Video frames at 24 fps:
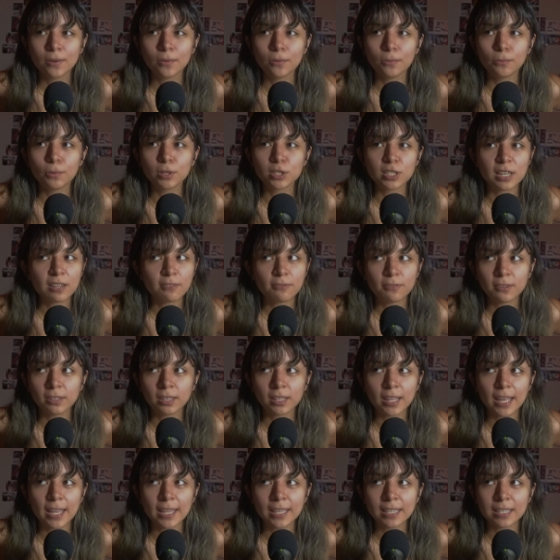which I feel
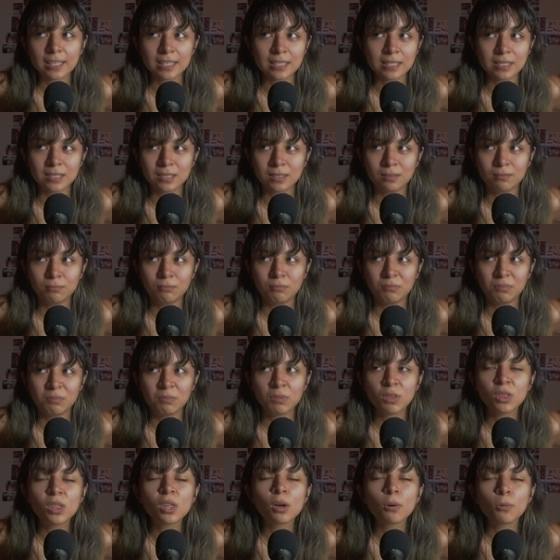like is
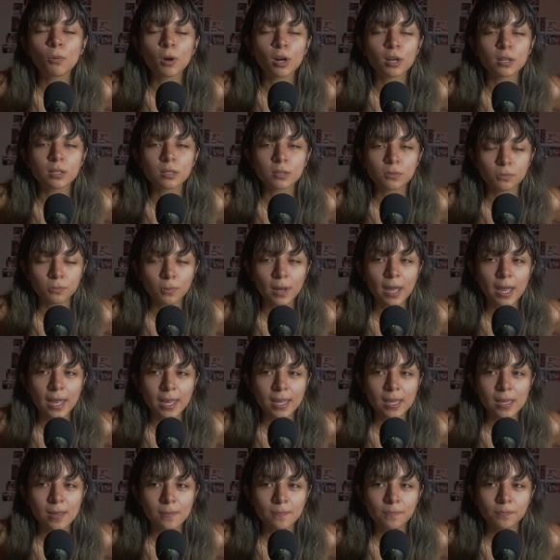the worst
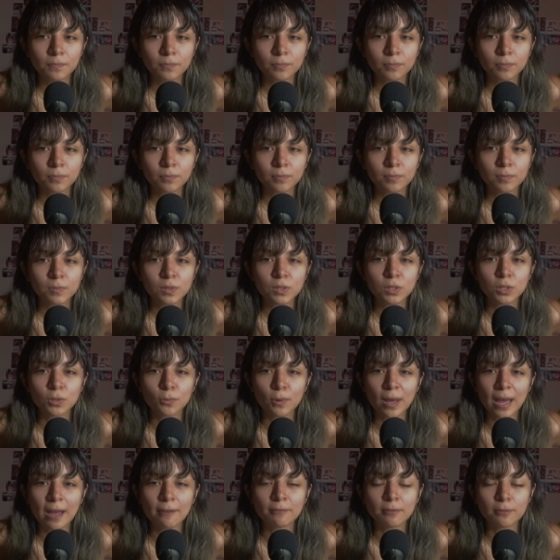way
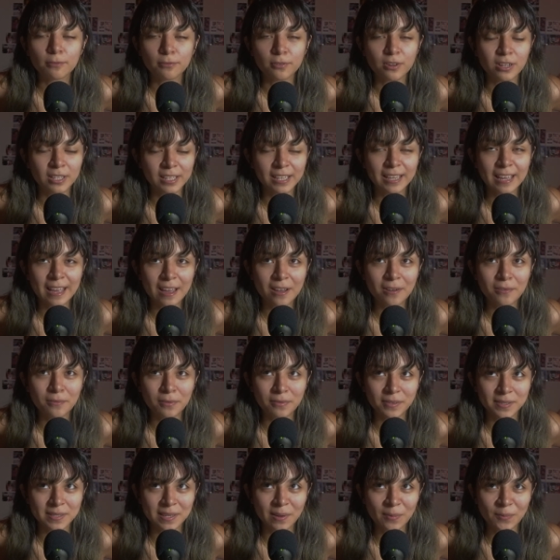to have a falling out
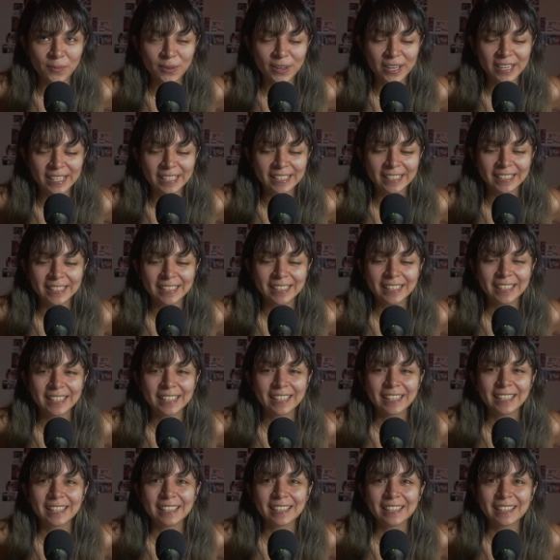with someone,
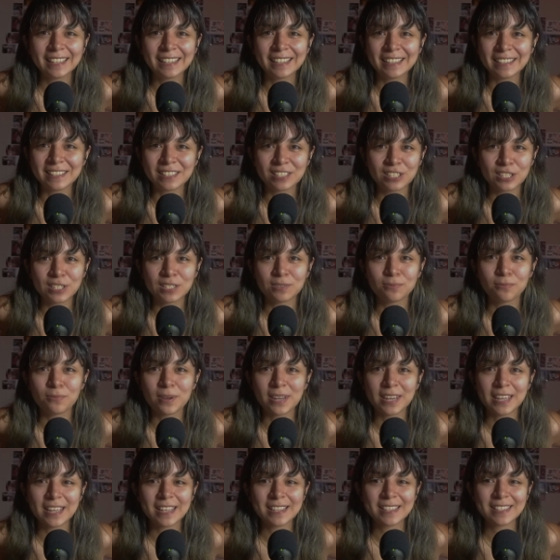is just
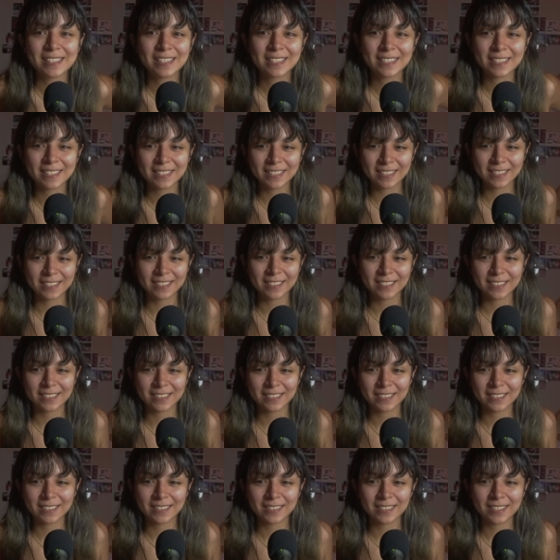when it's
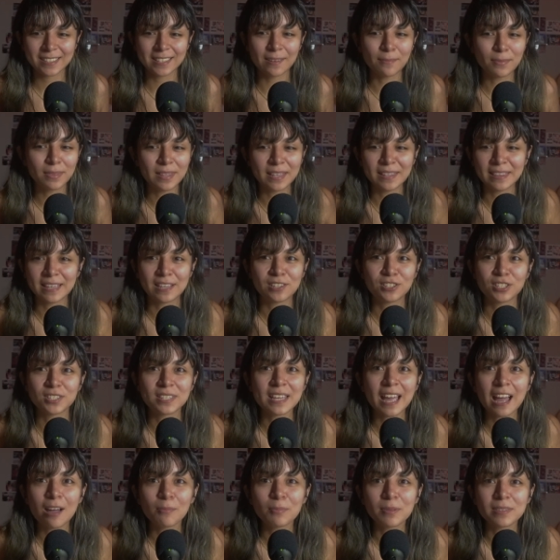something that
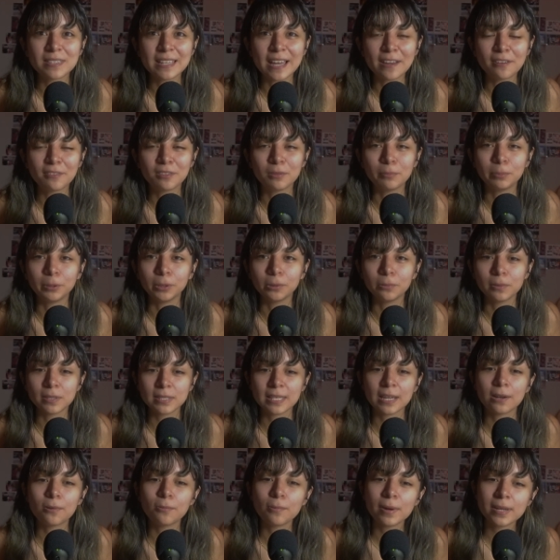just happens out of the blue.
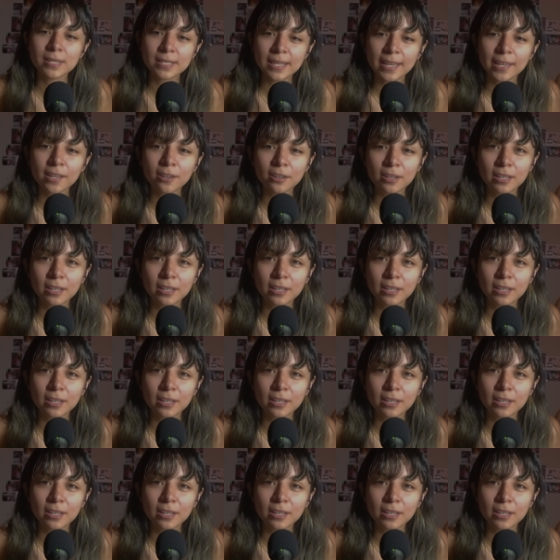It's like one day you're